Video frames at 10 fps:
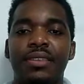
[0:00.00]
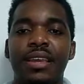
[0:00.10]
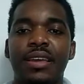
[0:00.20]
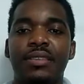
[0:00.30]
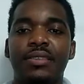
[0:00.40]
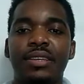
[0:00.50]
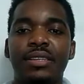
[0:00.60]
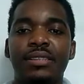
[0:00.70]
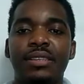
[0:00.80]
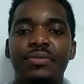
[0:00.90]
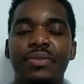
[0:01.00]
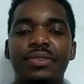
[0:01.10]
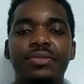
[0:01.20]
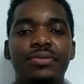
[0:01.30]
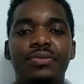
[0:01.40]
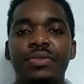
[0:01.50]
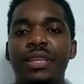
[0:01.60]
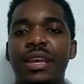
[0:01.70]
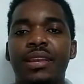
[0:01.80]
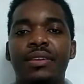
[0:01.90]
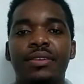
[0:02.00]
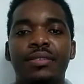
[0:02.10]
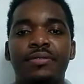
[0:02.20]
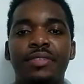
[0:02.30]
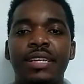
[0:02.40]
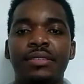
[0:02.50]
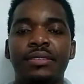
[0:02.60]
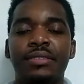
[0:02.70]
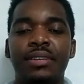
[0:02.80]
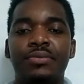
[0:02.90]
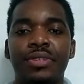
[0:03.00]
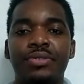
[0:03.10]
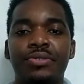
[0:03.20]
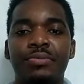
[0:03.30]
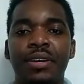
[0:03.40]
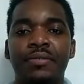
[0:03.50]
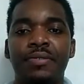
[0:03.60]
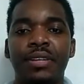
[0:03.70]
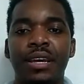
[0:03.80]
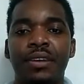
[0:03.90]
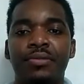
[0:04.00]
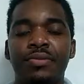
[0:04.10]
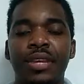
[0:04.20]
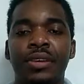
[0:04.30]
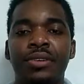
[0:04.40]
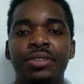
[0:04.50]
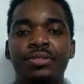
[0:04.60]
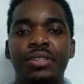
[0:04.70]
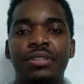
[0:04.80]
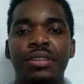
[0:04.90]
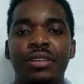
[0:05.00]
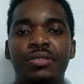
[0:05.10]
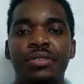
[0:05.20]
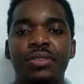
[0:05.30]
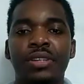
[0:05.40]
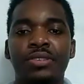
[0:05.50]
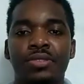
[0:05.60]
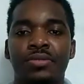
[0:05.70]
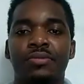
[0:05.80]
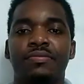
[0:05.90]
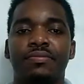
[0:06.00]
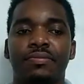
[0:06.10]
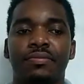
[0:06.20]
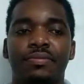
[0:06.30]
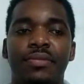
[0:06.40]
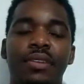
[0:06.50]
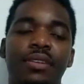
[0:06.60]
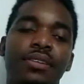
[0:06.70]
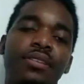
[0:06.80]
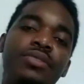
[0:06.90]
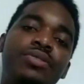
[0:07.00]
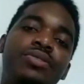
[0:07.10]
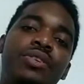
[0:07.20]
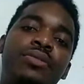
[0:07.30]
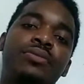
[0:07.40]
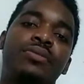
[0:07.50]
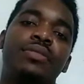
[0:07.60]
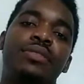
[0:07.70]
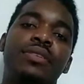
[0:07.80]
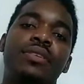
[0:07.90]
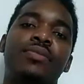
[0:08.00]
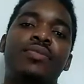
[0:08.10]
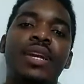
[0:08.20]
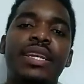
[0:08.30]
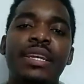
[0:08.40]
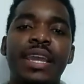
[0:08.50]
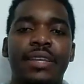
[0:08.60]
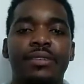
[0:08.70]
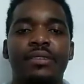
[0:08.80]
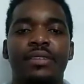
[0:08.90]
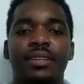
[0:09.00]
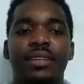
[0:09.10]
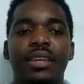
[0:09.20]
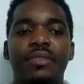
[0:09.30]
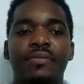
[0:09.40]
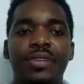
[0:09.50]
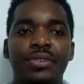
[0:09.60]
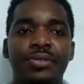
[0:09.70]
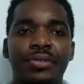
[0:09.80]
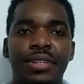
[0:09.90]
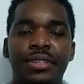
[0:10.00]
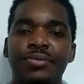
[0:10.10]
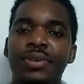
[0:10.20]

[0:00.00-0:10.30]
The other things that we do, there are a lot of tests that we do, but for now we are going to discuss only two. So, what next if we do this?